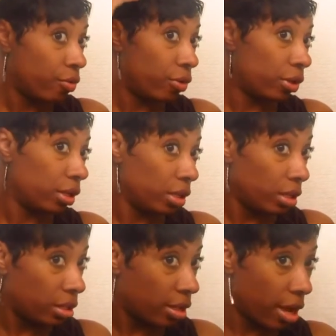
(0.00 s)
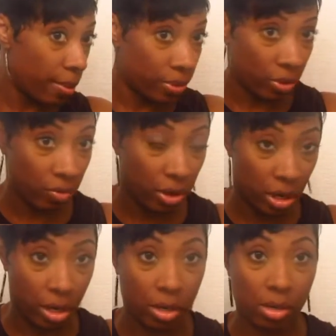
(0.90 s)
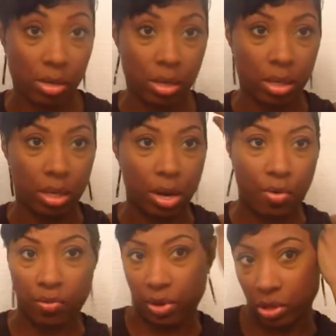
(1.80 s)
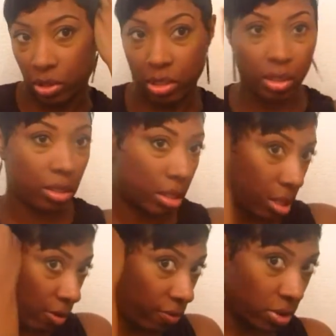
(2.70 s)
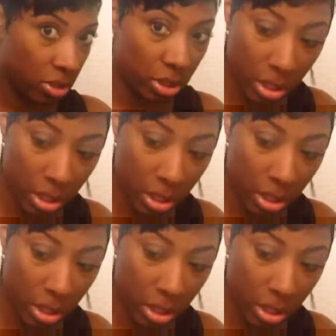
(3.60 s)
fill in these gaps over here, and then I'll finish this, and then I'll finish